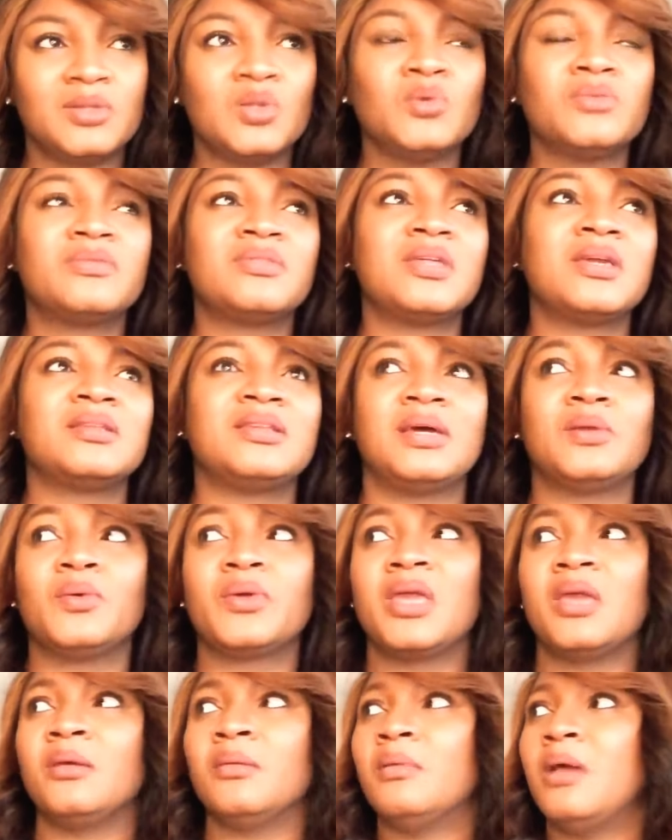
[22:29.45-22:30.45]
Don't think that,
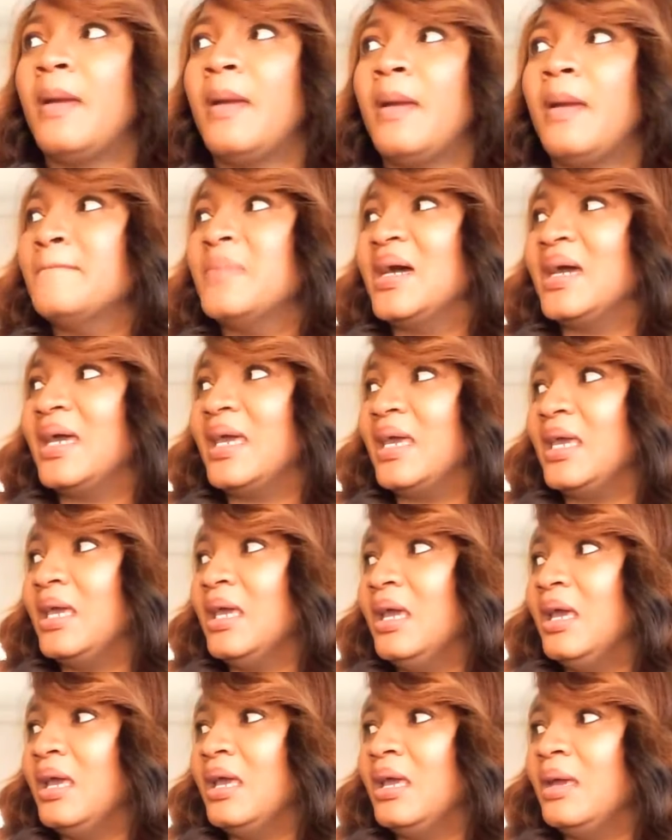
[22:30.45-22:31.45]
okay, my
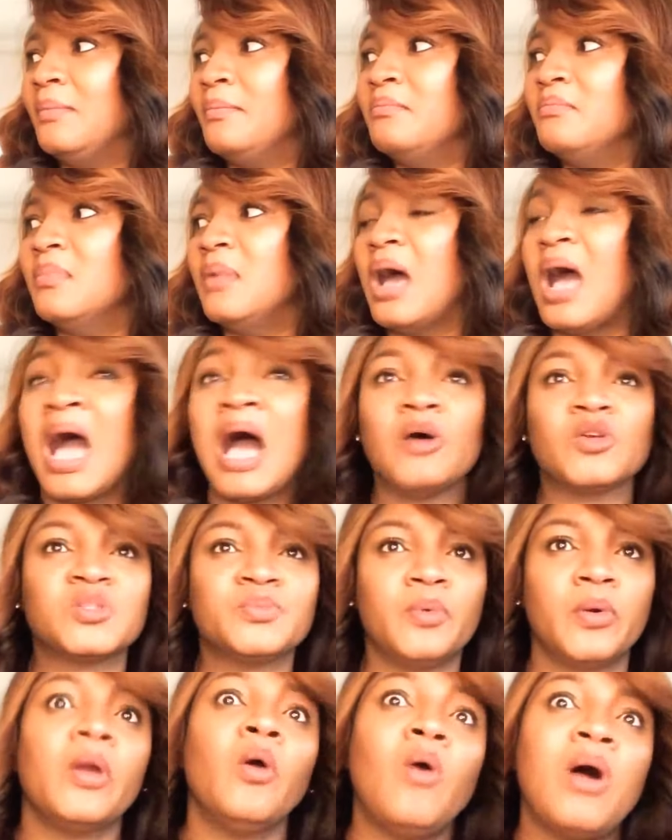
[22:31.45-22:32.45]

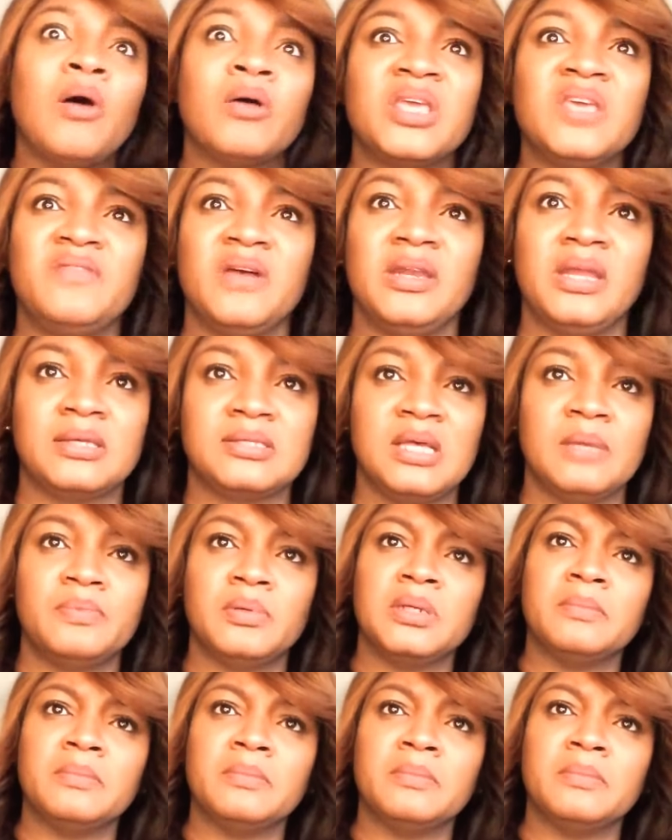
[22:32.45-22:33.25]
houseboy. Oh, I'll give you an example.